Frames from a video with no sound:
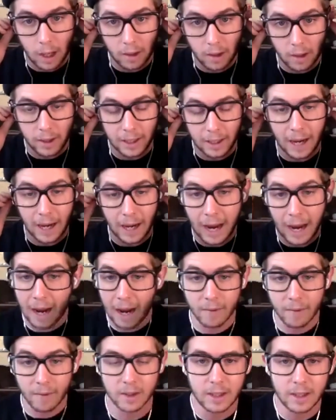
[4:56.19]
currently
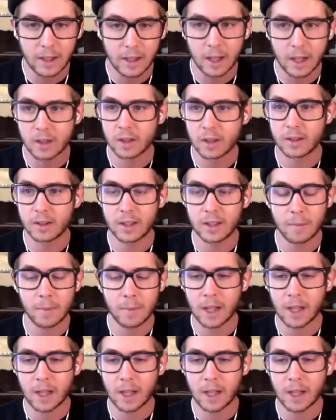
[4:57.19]
have as a teenager is
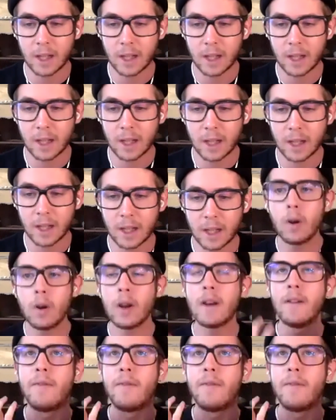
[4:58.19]
something that is so